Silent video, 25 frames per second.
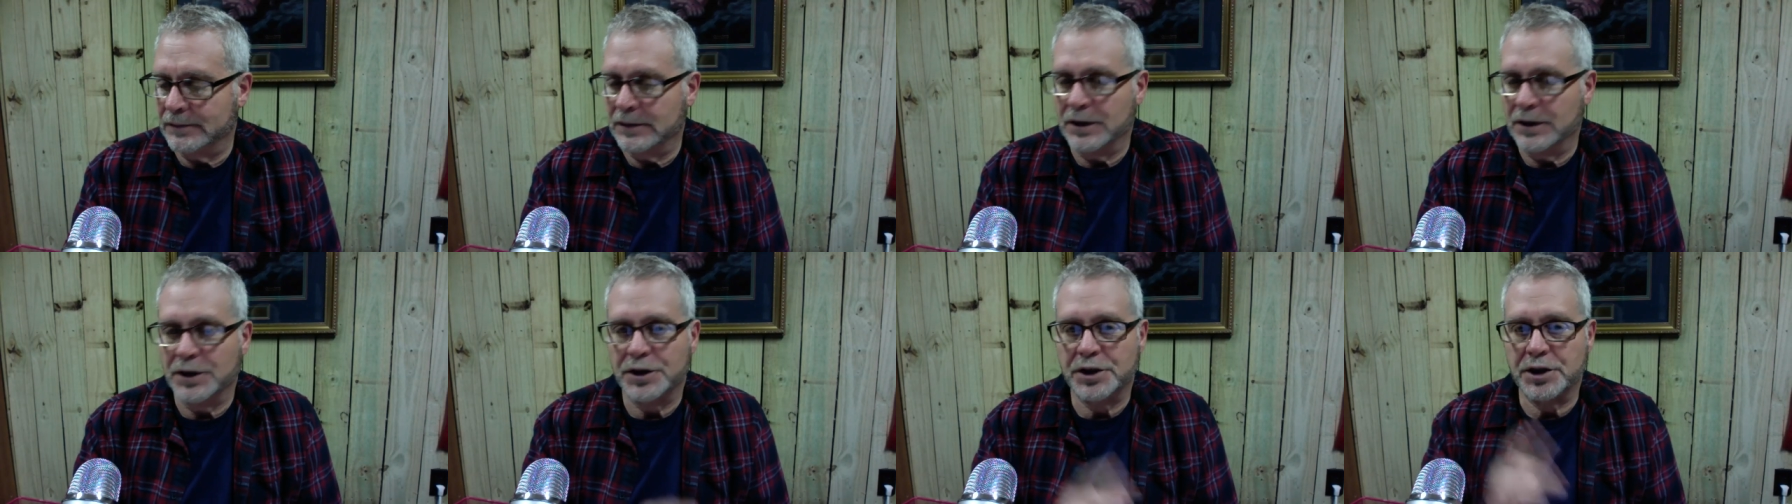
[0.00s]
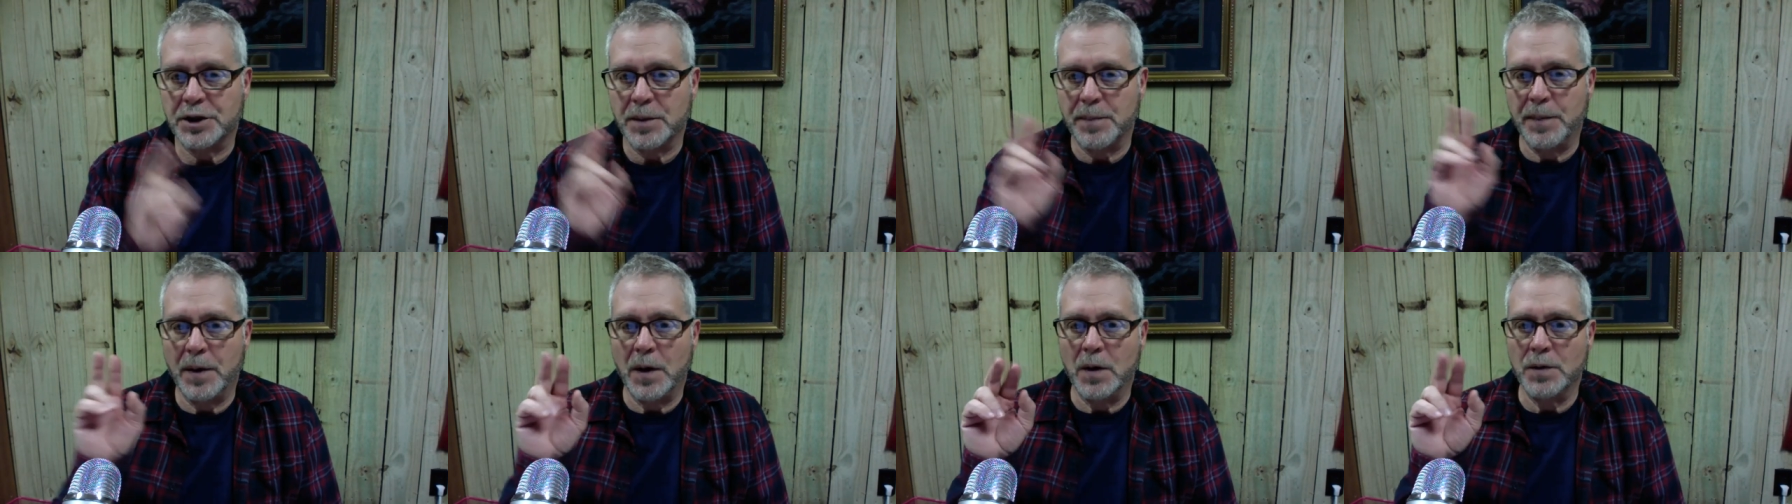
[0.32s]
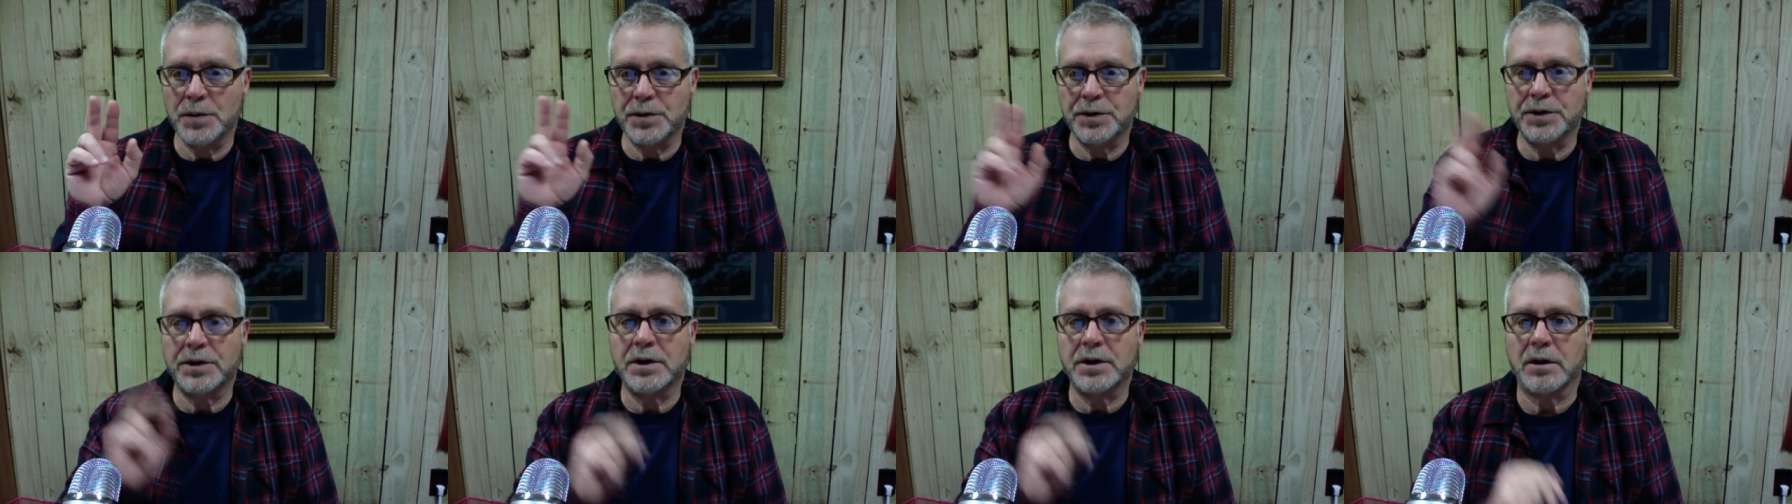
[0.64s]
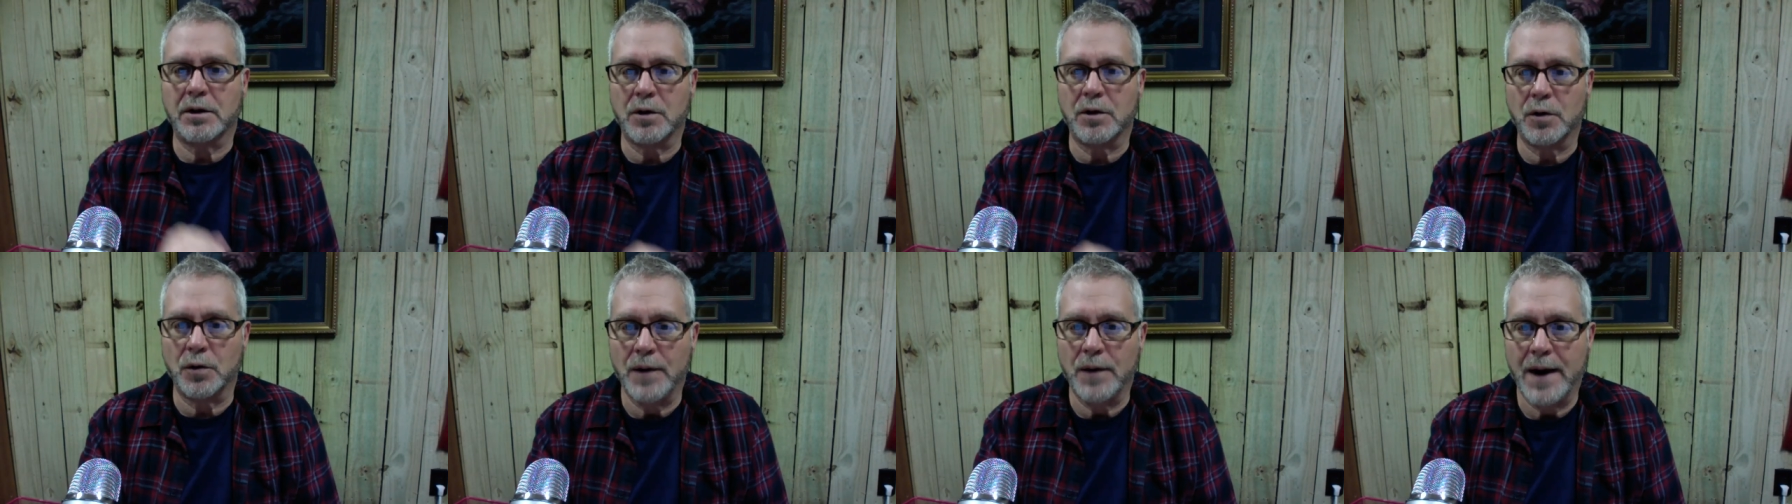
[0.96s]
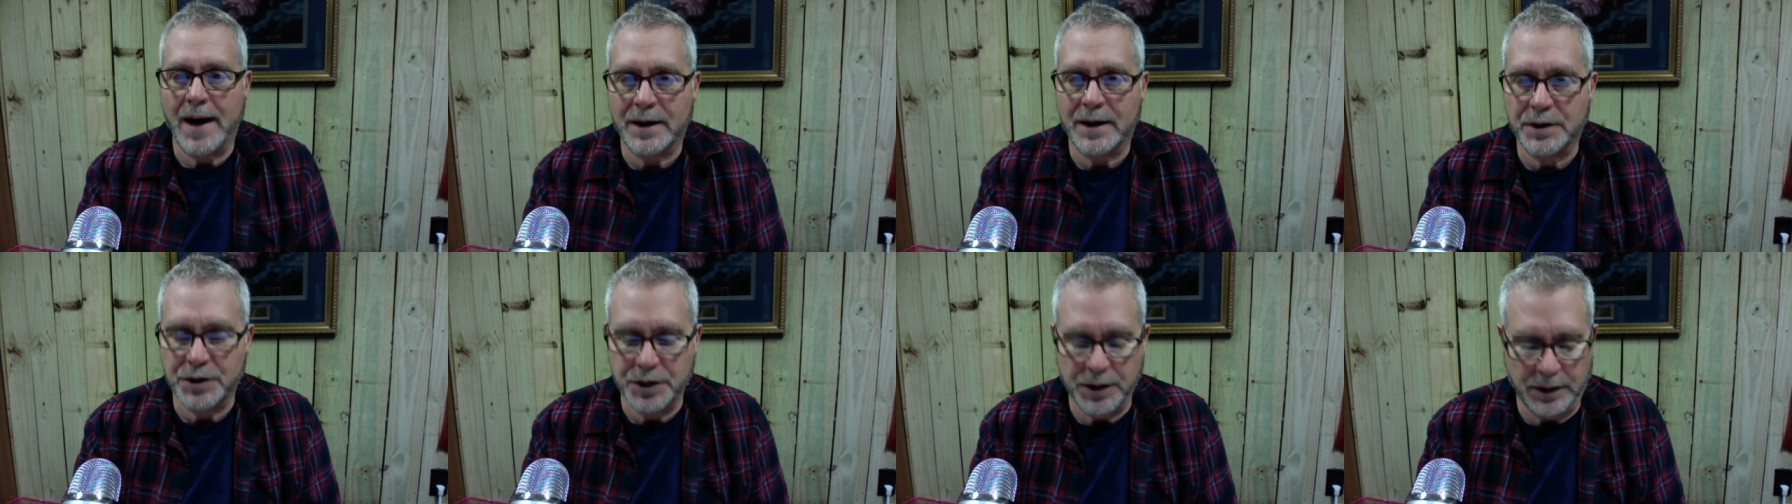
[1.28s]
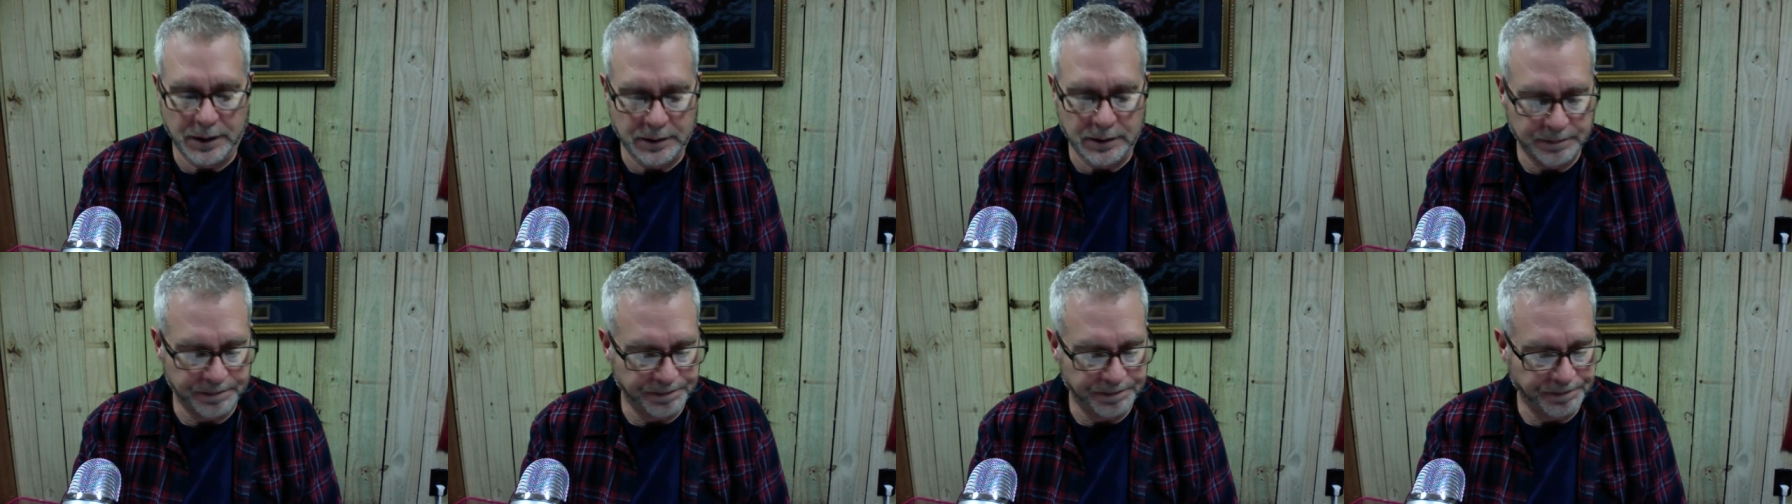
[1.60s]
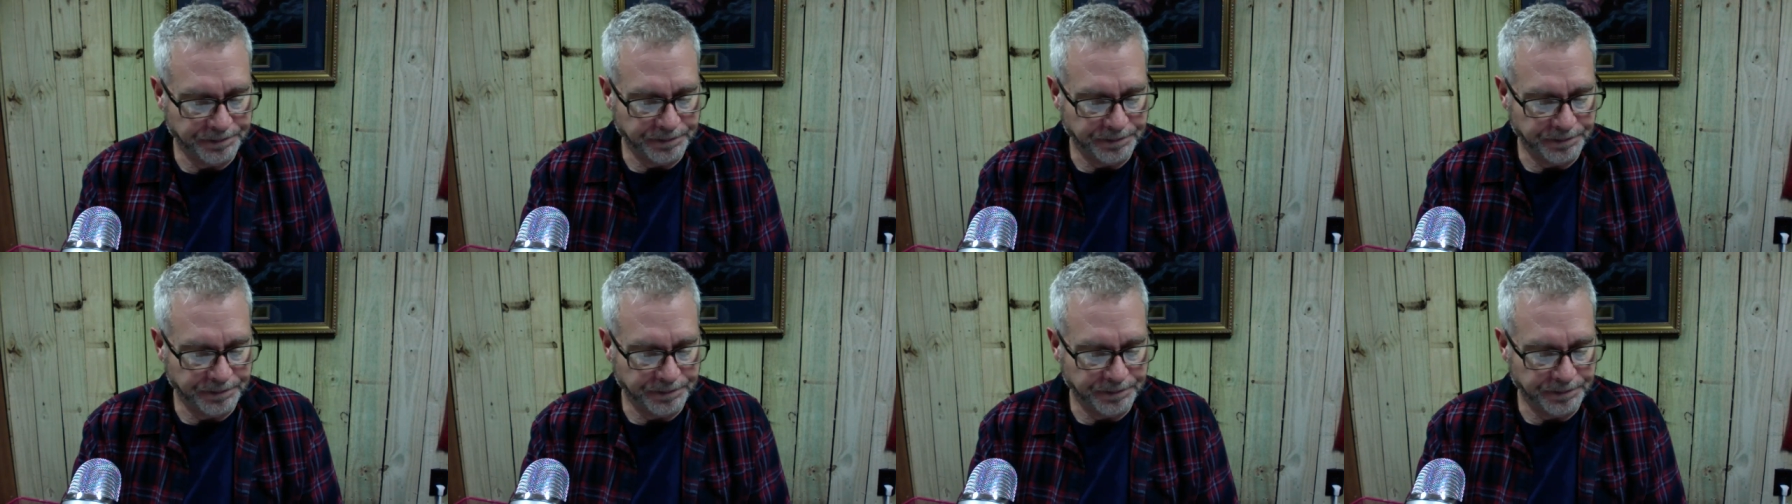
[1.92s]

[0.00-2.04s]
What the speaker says: supposed correction